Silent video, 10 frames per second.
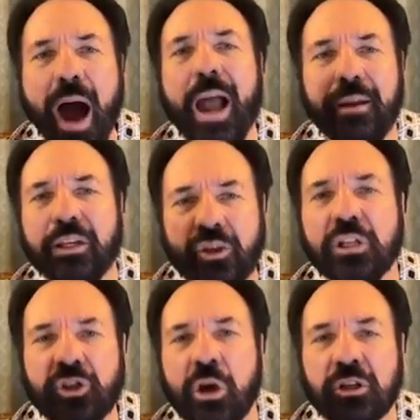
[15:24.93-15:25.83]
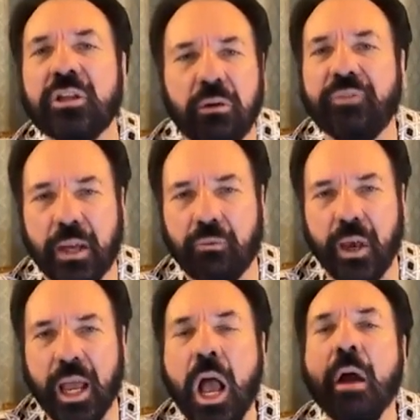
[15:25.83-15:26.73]
Why does the church live
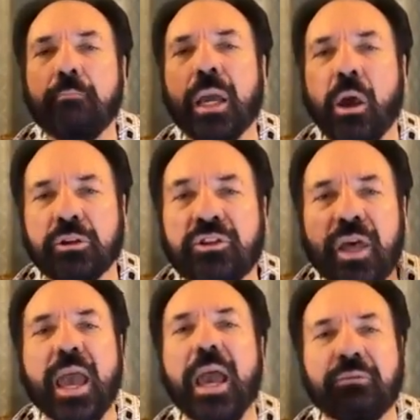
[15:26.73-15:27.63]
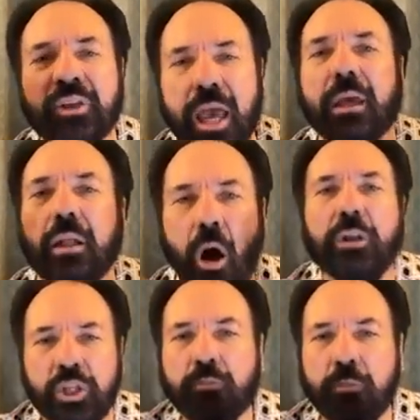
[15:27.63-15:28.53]
that way? Because they have taken
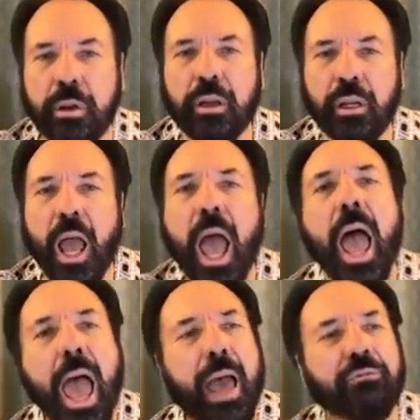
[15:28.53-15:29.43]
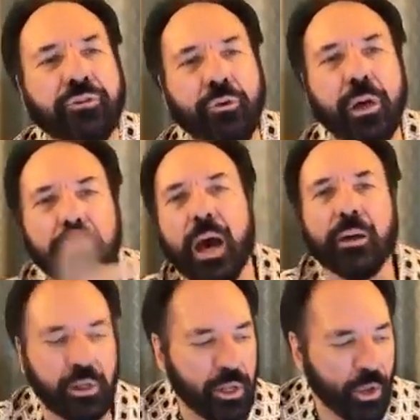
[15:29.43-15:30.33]
Holy Spirit and threw
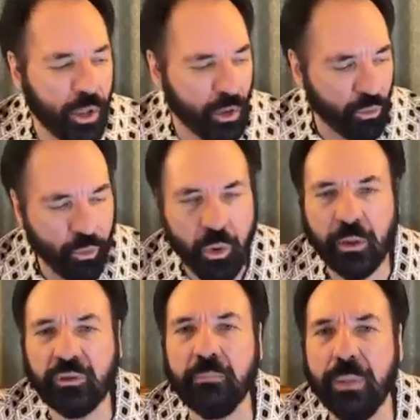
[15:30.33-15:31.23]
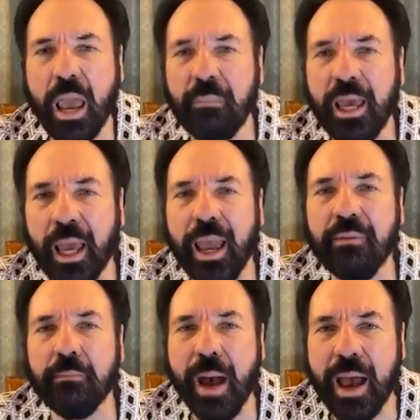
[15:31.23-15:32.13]
him out with the baby
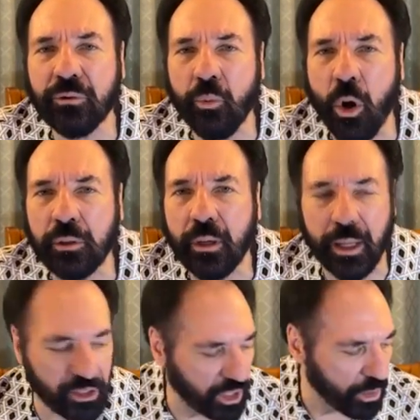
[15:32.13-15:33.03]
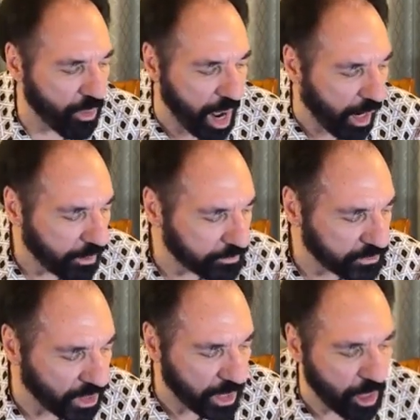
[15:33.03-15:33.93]
in the bathwater and said,
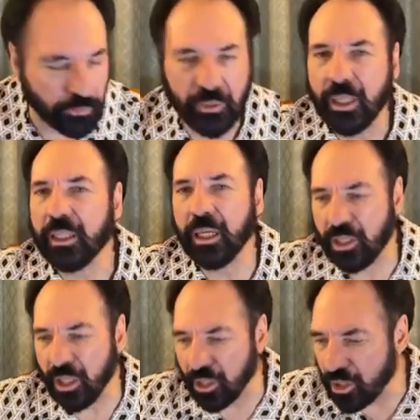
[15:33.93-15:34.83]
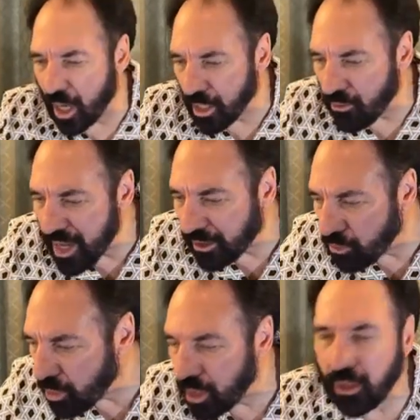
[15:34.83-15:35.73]
well, you know, you just got to
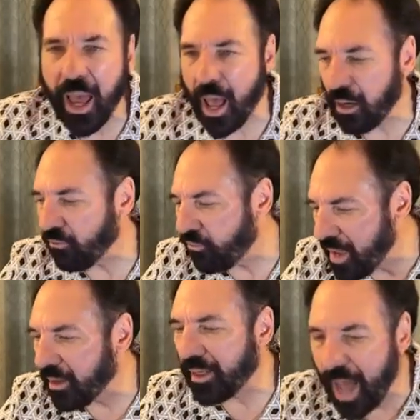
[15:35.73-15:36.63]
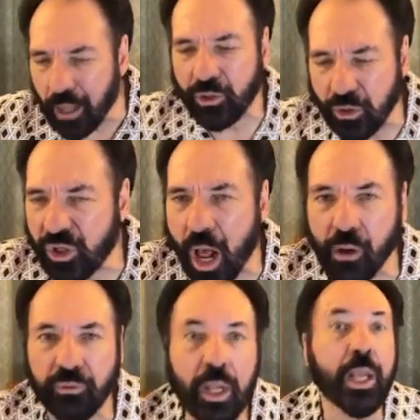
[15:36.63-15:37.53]
read the word and figure it out
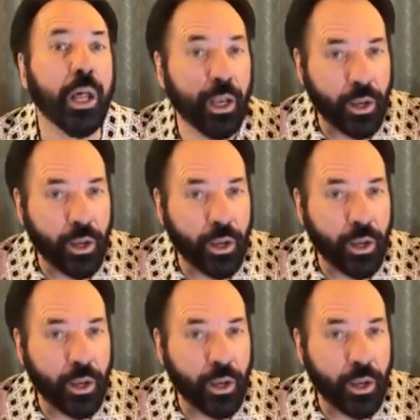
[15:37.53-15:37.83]
yourself.